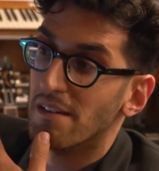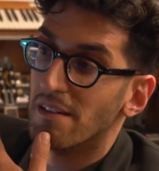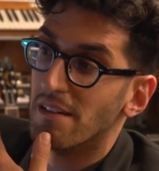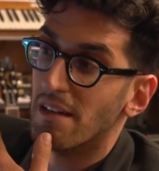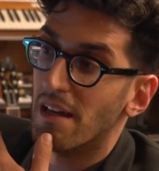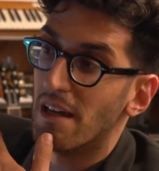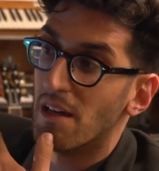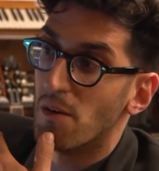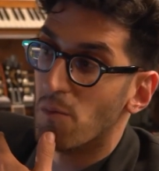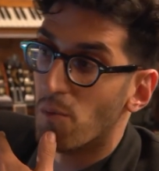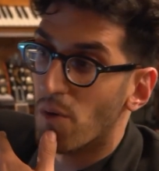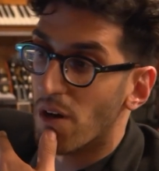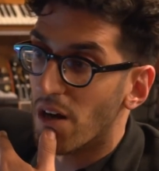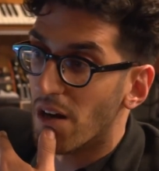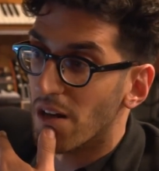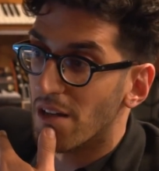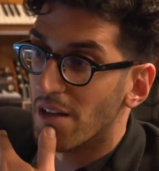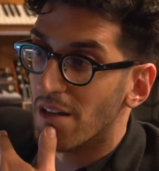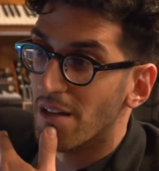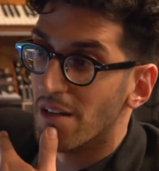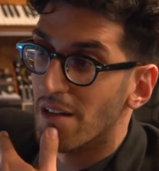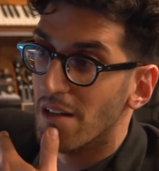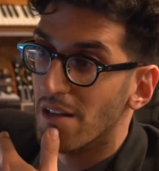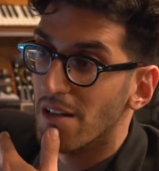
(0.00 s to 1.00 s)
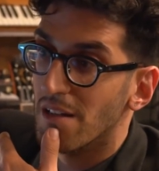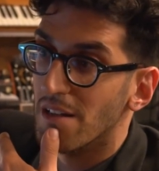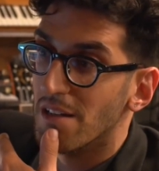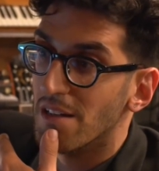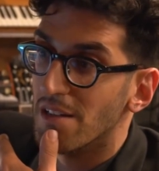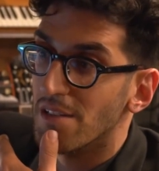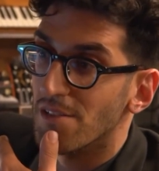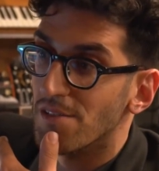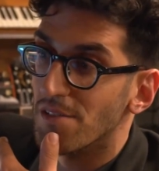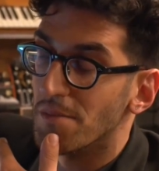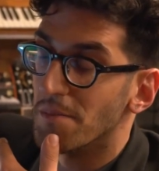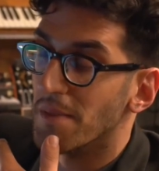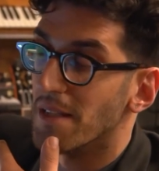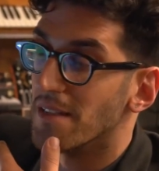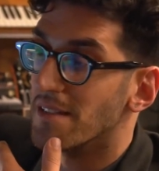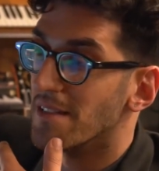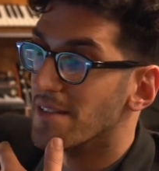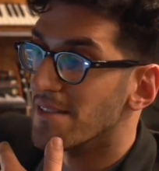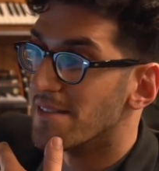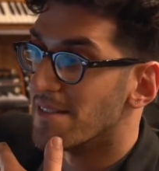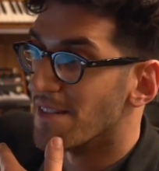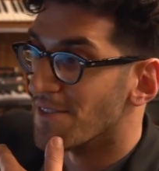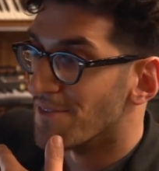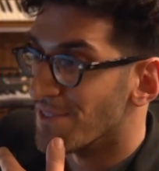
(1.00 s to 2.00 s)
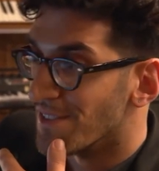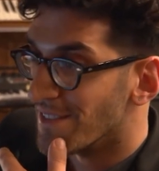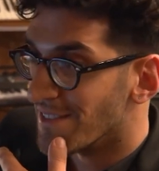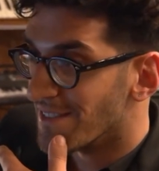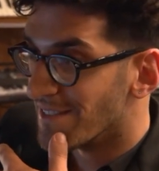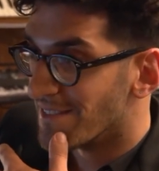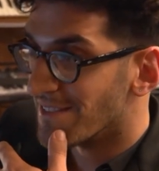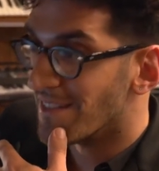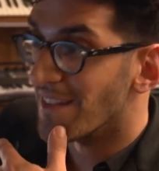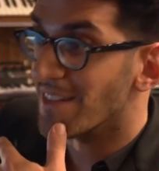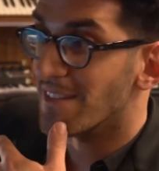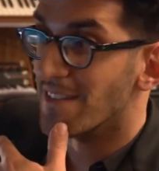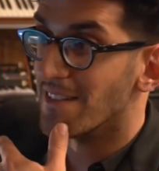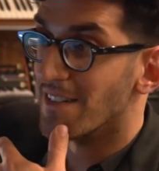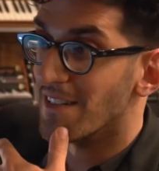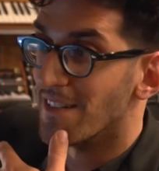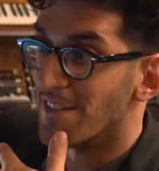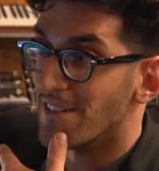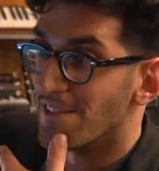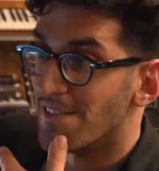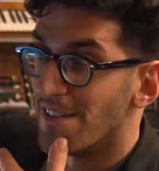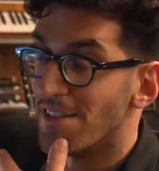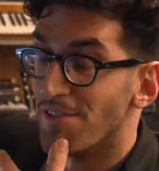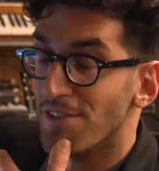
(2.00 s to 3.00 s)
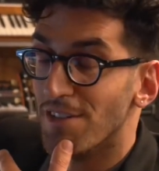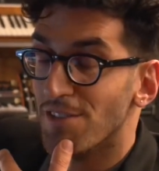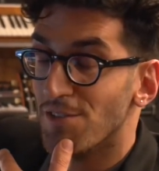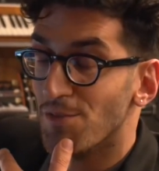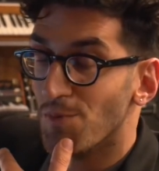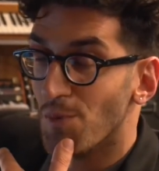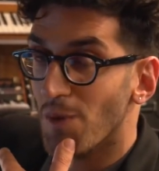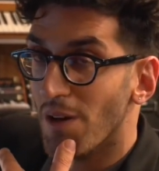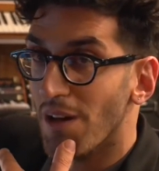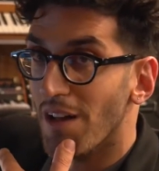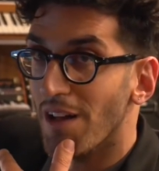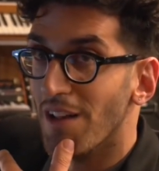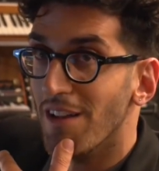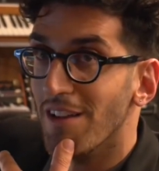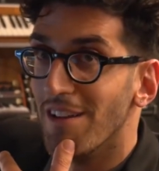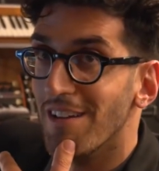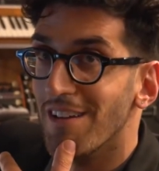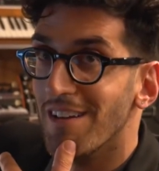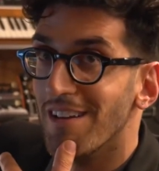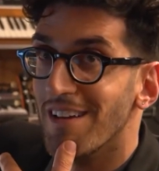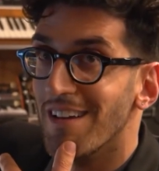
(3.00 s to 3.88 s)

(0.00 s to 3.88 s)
Cakewalk from 1997 as well.